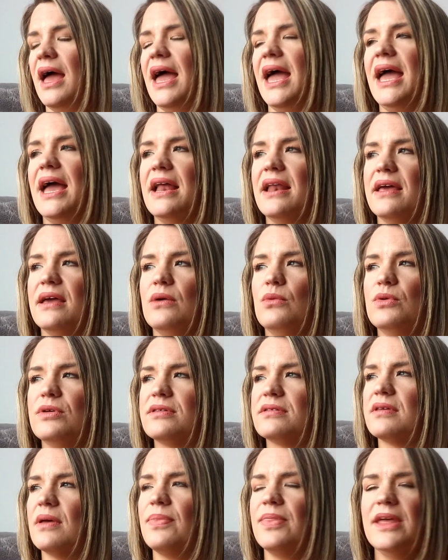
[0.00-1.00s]
And it
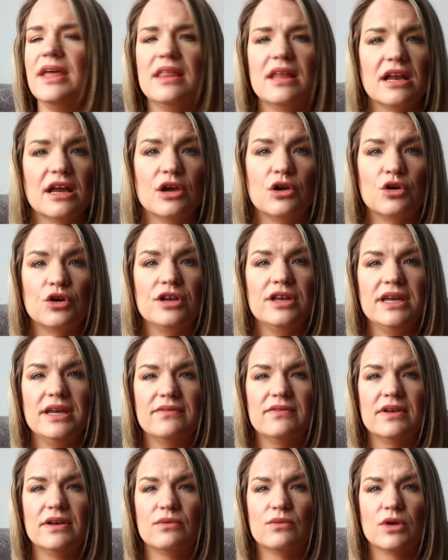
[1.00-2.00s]
was something that I couldn't
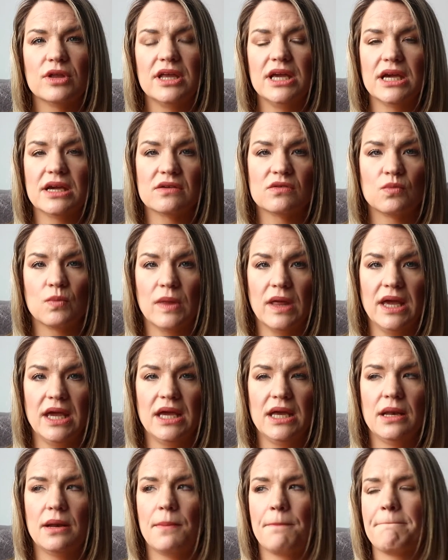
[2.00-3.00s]
even really
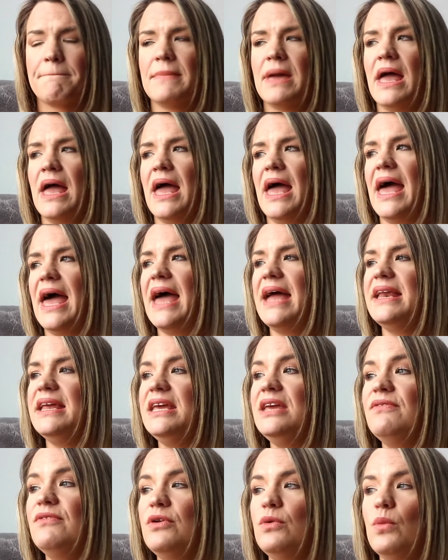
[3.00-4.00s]
explain. And
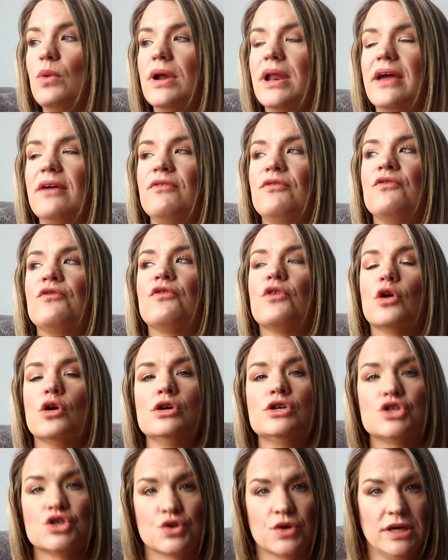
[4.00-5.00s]
even when I
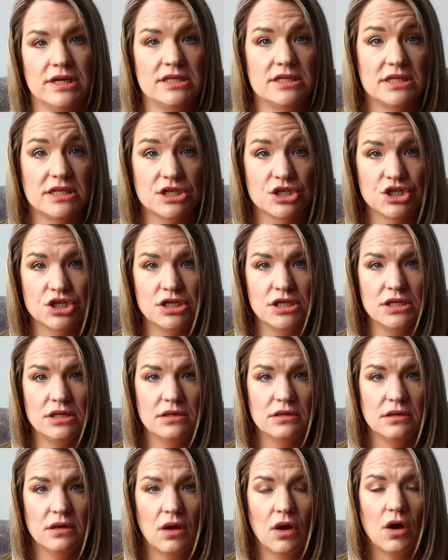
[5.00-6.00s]
first
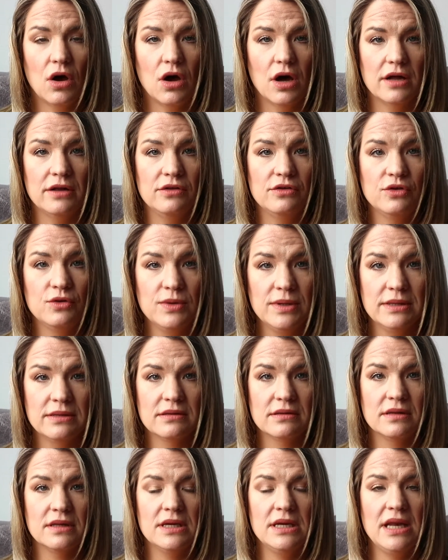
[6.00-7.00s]
transitioned onto
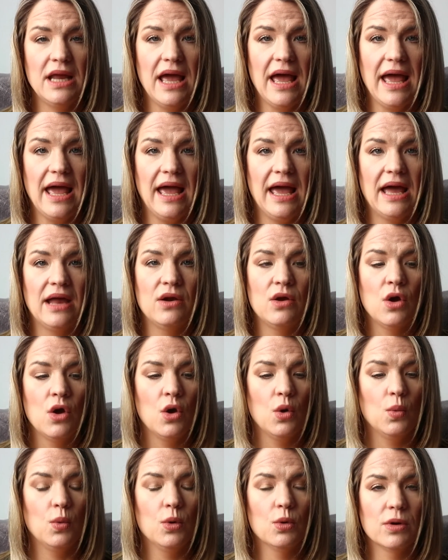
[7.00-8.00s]
insulin and
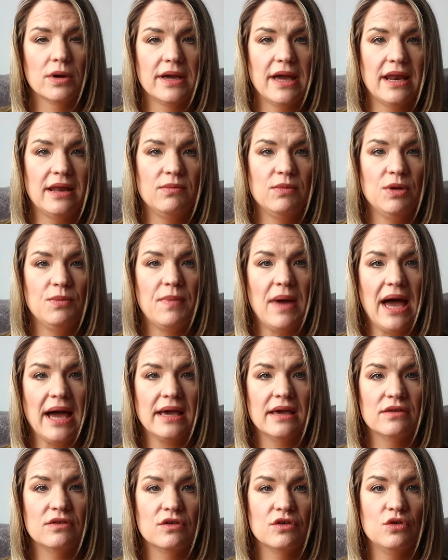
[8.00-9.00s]
we were getting me
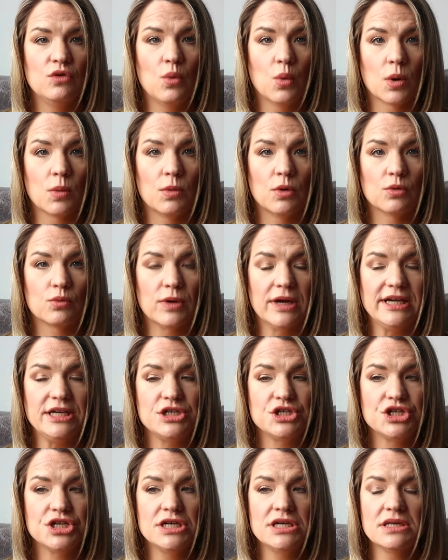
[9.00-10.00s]
back into normal
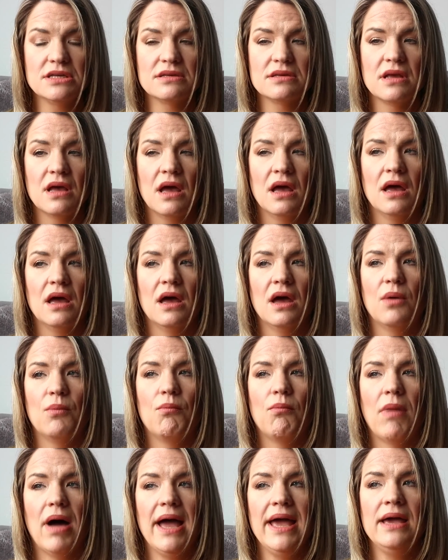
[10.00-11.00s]
ranges,
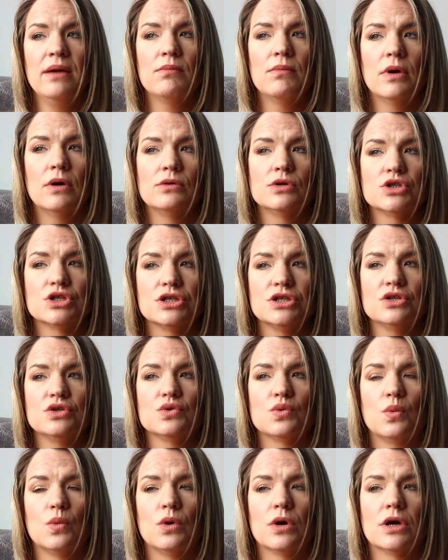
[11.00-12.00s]
my
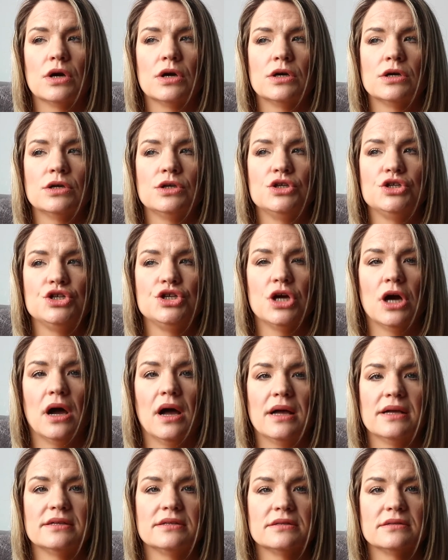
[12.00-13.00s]
emotions were
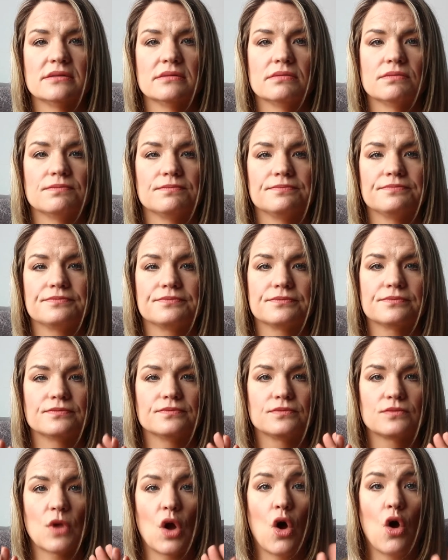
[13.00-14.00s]
just
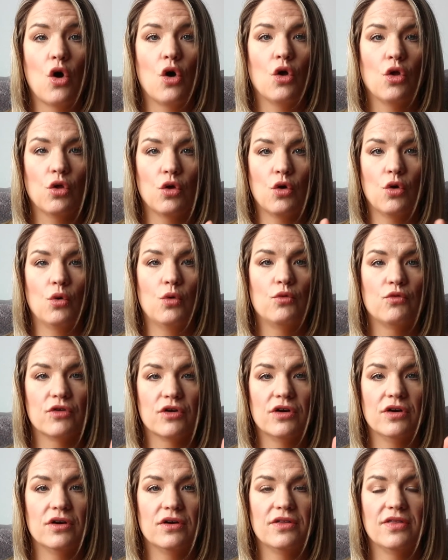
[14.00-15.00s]
all
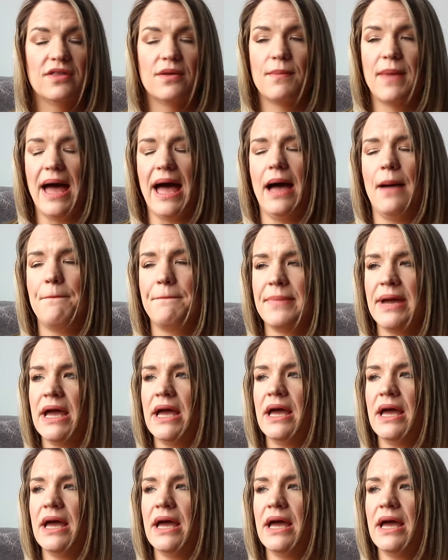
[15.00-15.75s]
over the map.